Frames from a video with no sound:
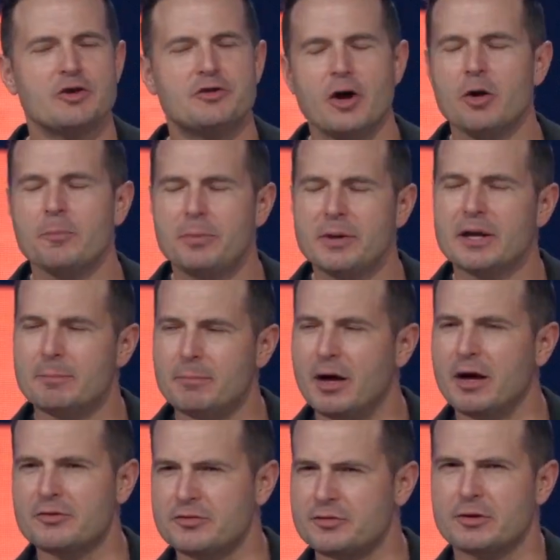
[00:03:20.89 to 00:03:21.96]
Don't be a
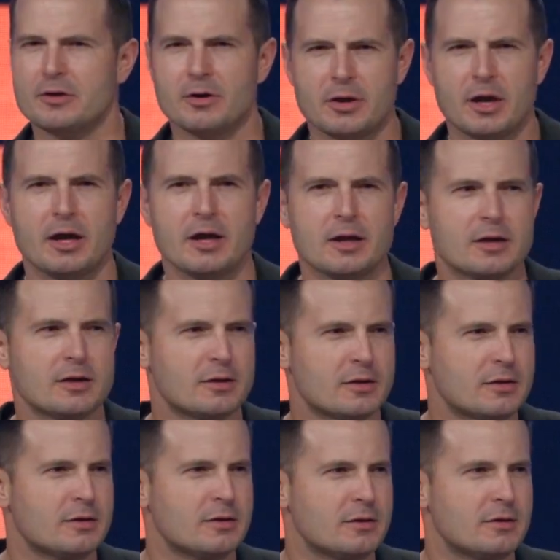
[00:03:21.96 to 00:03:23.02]
monster, okay?
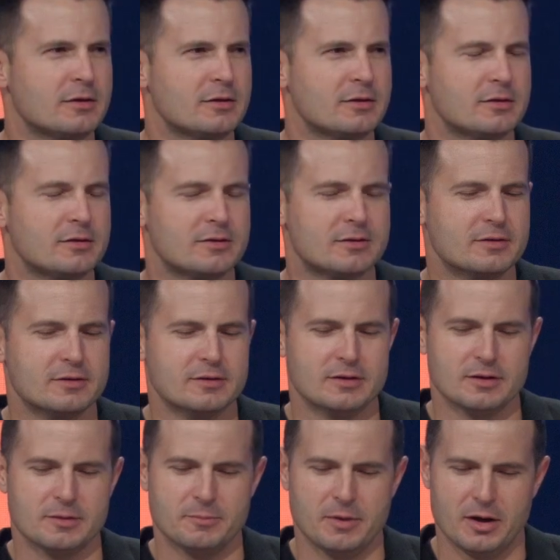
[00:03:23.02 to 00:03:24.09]

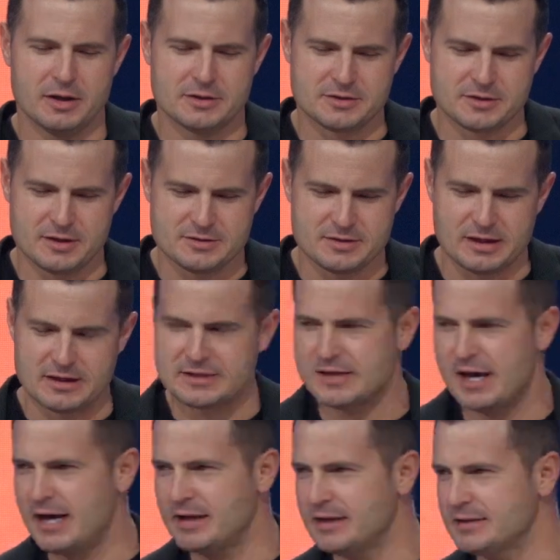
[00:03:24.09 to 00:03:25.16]
But it's an
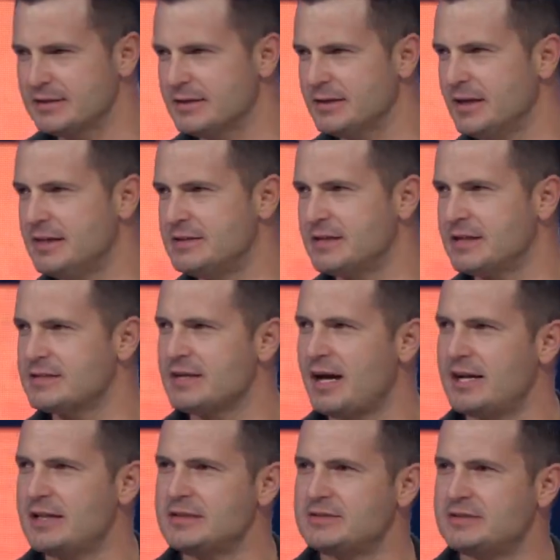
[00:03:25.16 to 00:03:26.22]

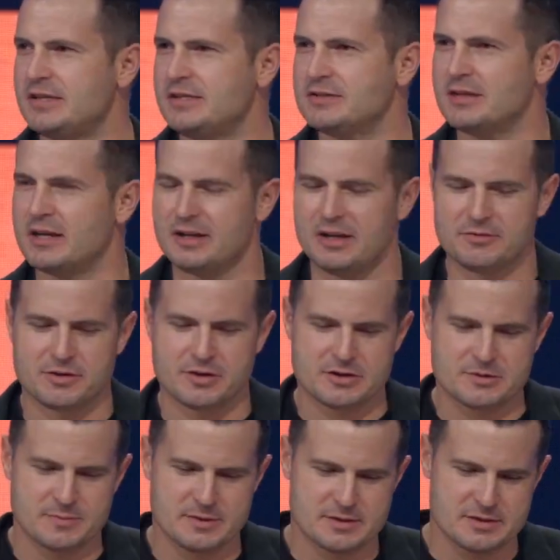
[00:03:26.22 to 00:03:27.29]
exciting season. I love
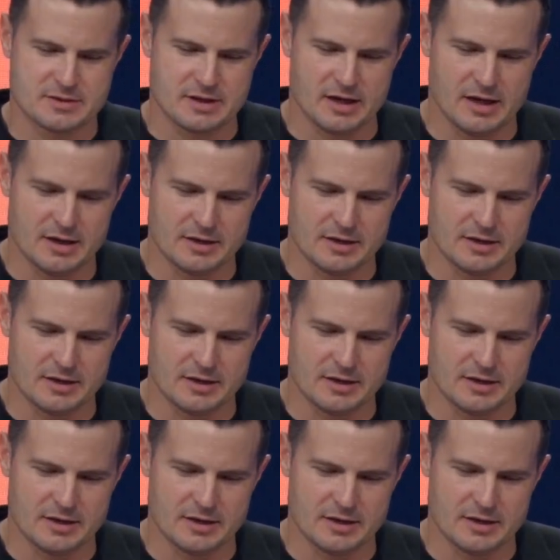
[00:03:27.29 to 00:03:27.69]
Christmas.